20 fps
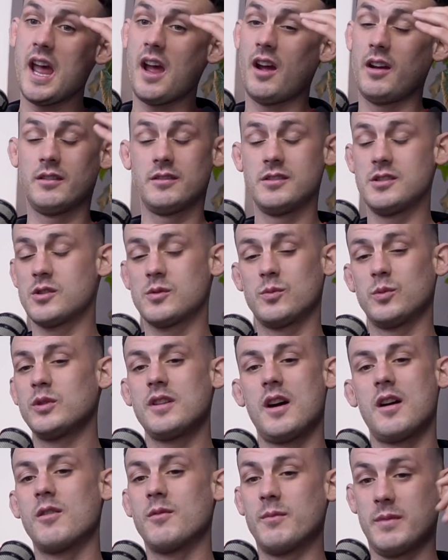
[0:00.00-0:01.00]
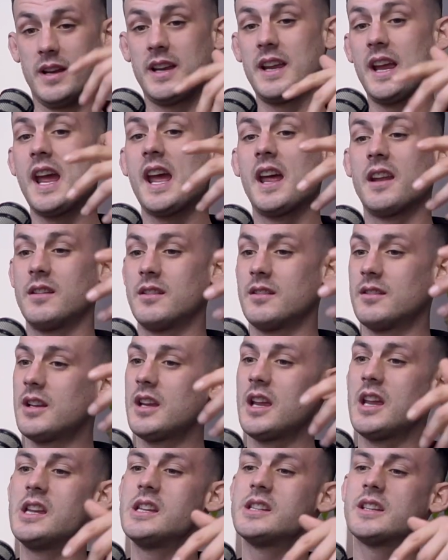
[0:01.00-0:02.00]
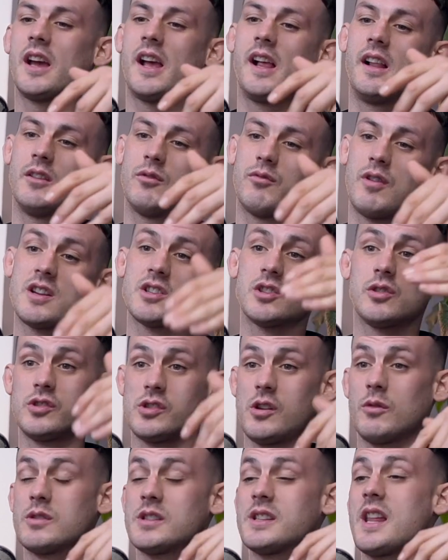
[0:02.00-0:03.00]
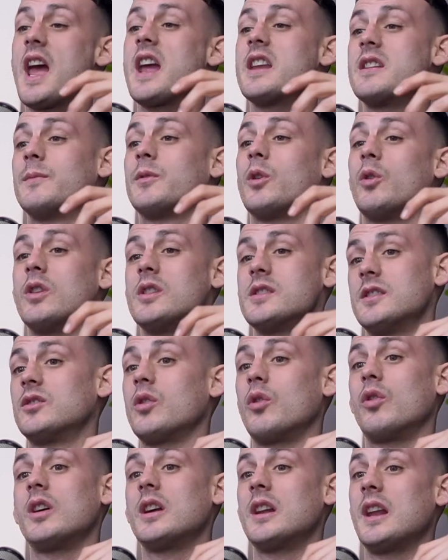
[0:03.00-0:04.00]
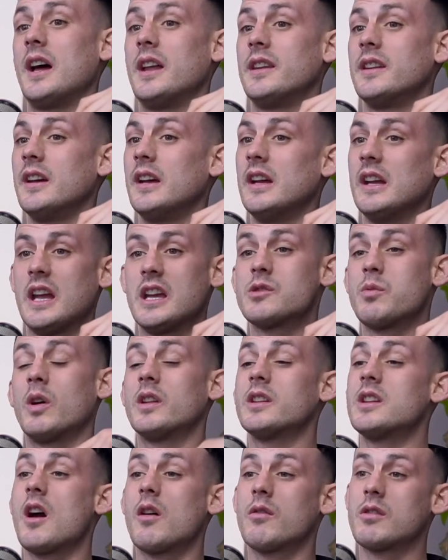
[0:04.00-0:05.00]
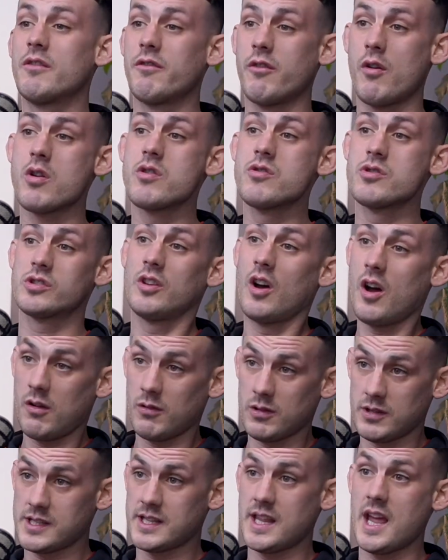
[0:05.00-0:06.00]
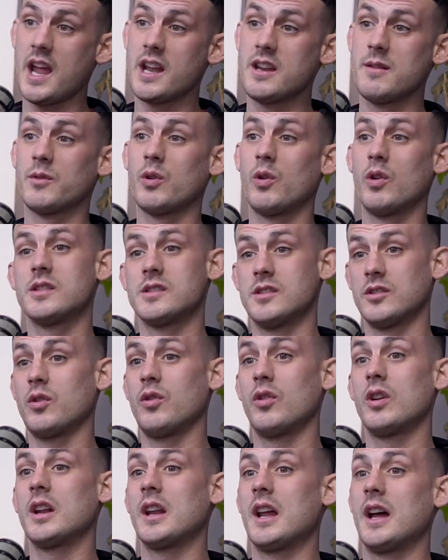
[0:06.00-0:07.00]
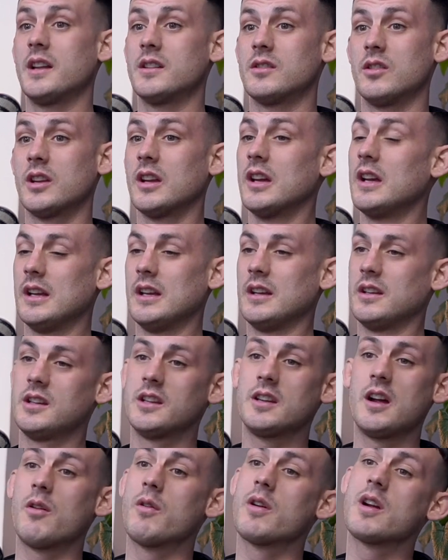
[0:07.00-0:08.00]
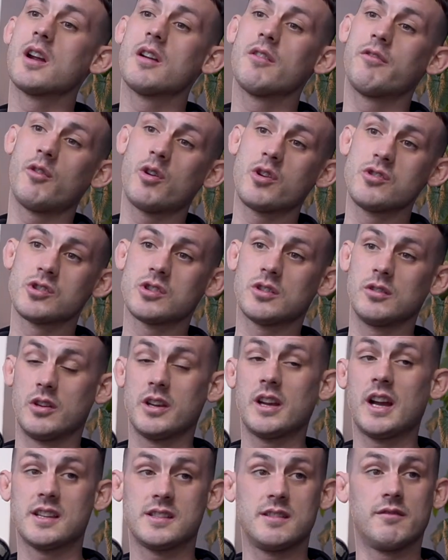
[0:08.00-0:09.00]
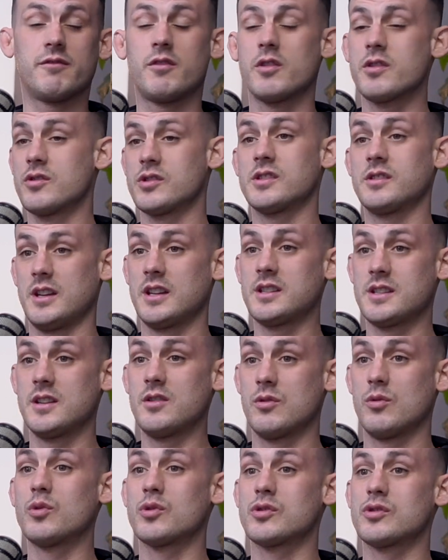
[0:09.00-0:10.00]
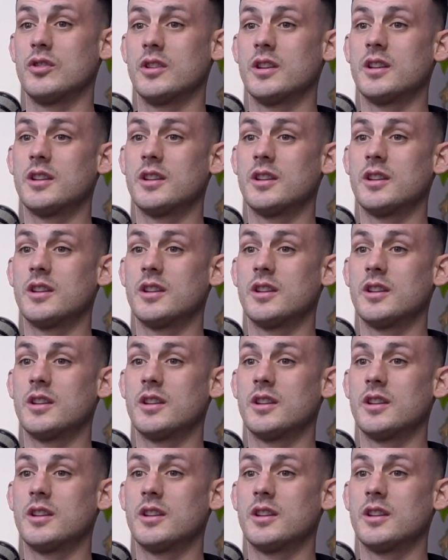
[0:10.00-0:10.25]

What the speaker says: You wouldn't know him. Again, he's held registered stadium titles in Thailand. He's one of the only foreigners to hold stadium titles in Thailand. Like, you don't hear foreigners like as in foreigners as in us, like